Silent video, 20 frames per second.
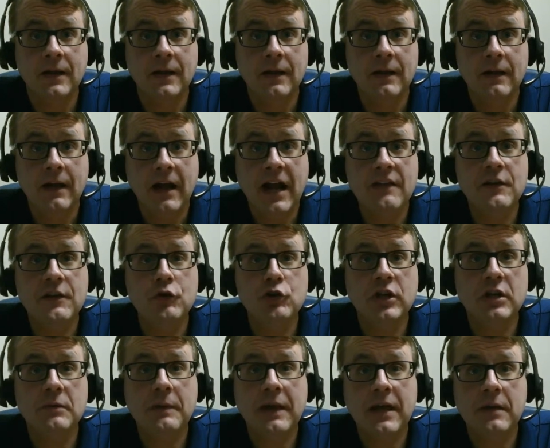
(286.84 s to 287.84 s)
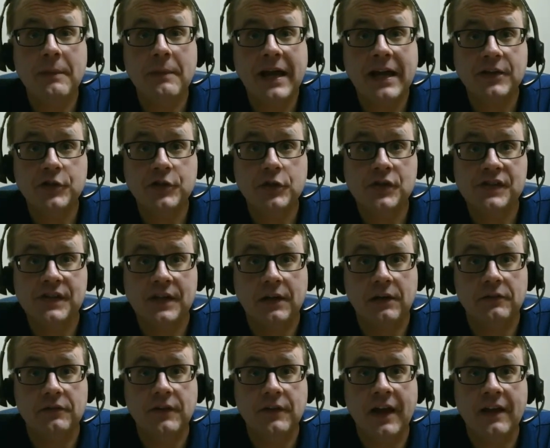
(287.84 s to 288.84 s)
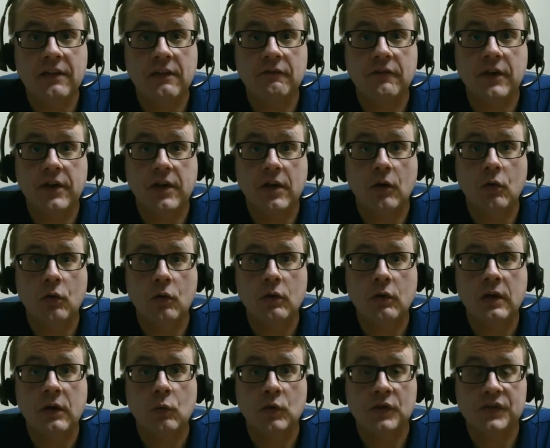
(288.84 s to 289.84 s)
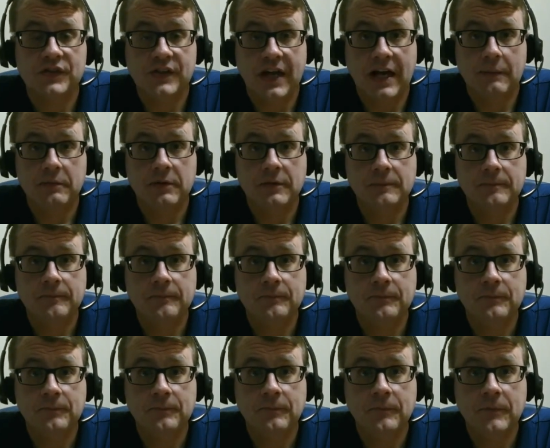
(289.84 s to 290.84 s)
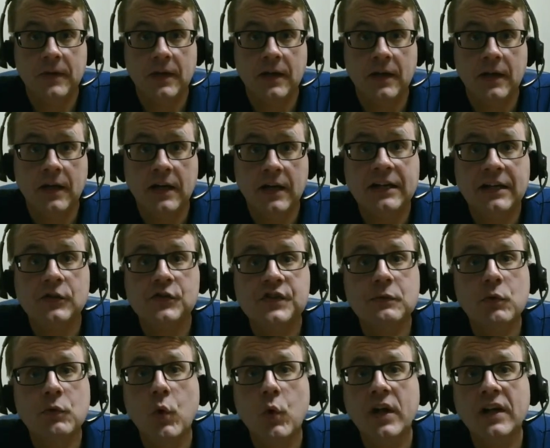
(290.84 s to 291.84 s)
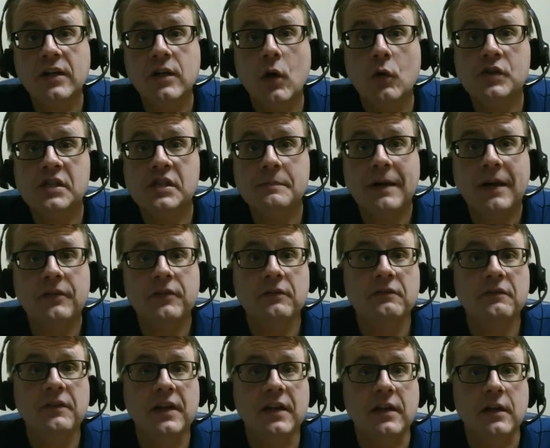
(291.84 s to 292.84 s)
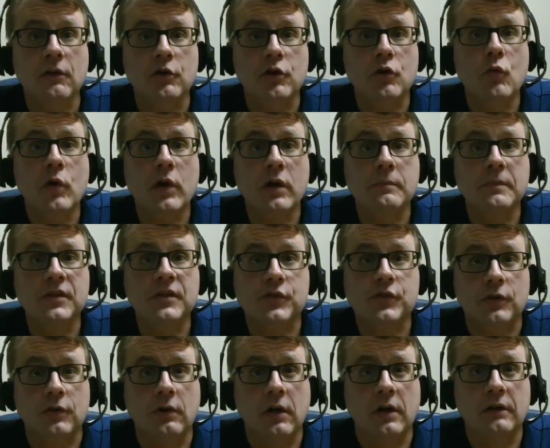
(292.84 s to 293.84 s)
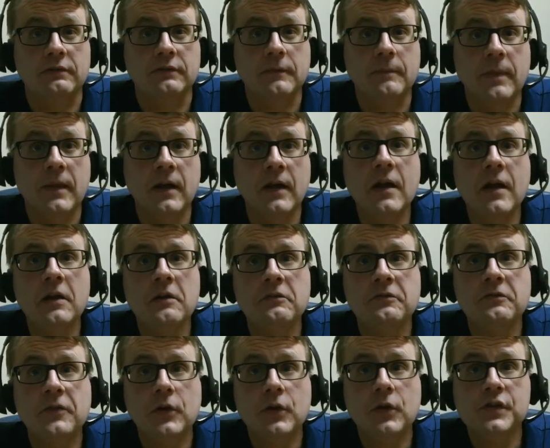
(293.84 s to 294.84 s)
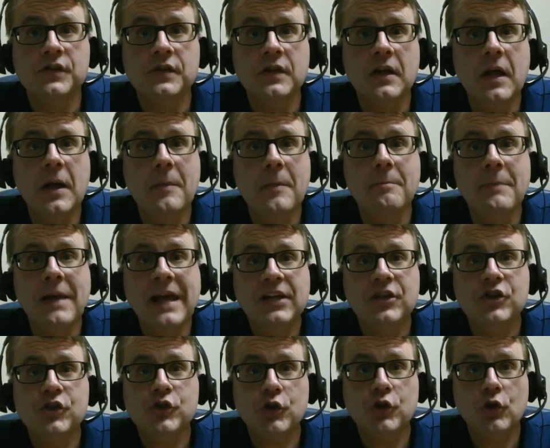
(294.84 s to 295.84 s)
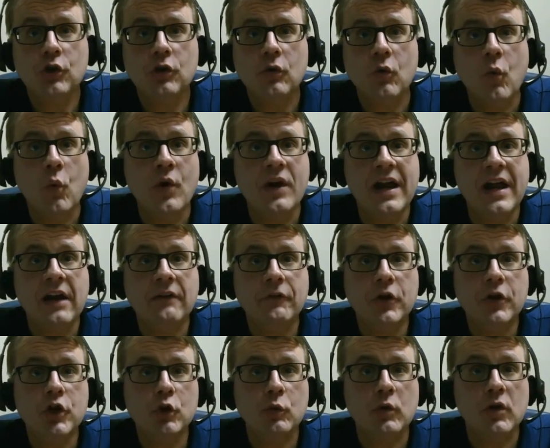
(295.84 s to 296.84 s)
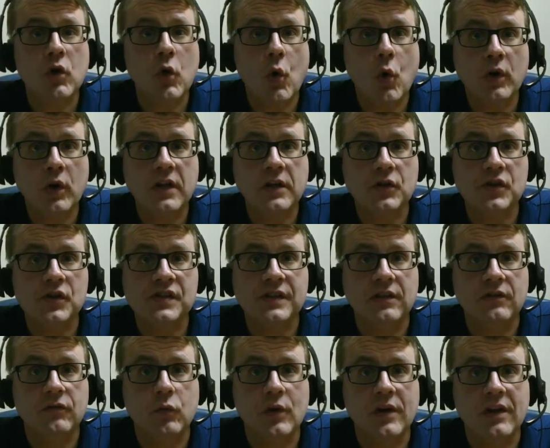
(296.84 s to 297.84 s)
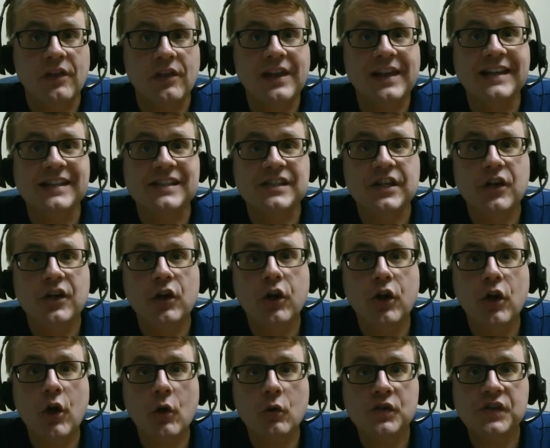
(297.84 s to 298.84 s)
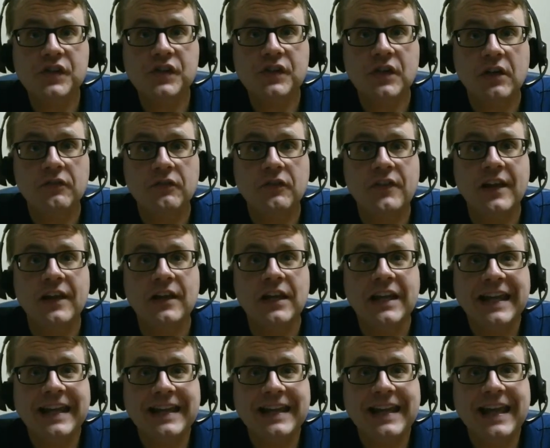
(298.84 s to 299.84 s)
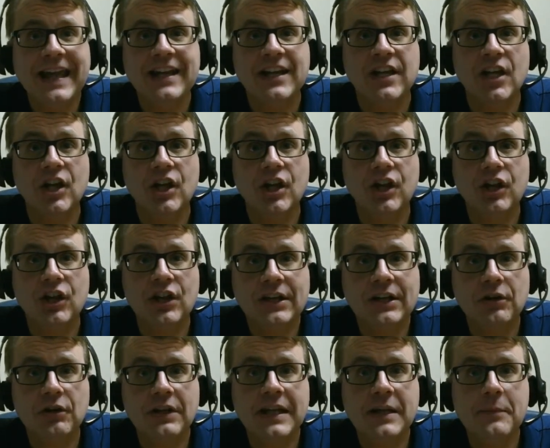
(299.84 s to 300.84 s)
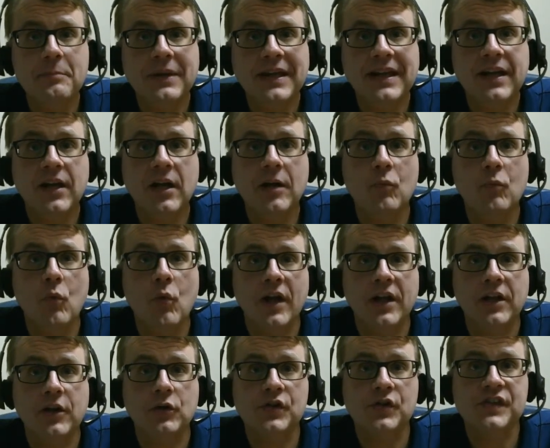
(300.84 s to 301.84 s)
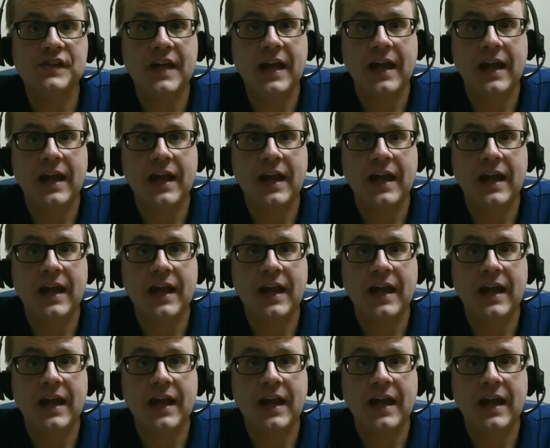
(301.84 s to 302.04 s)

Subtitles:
And then you can pan back to yourself and the video will stop. Now, some quick notes about the video you want to be sure of. First, make sure whatever you're recording yourself with is close enough that it can clearly pick up what you're saying.